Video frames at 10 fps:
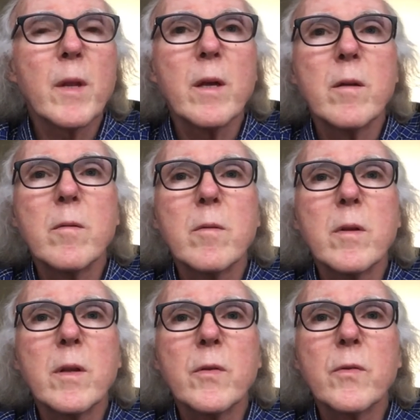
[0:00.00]

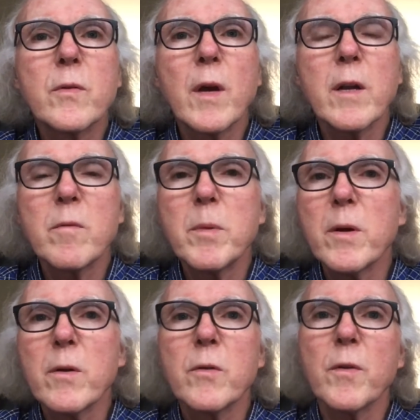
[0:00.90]
This kind of
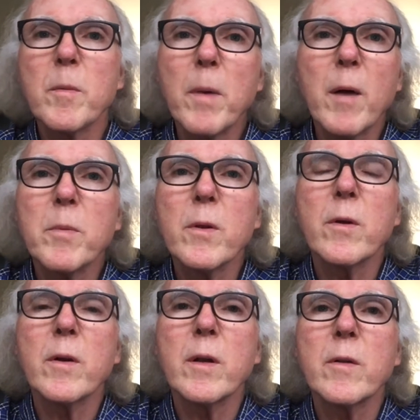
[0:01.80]
beer is very popular
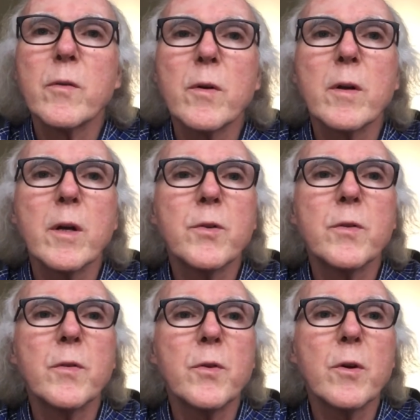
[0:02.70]
in certain
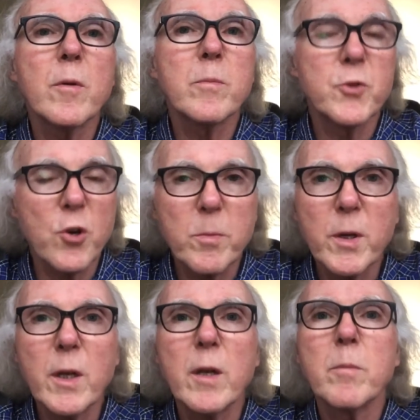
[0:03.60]
countries in Europe, Germany in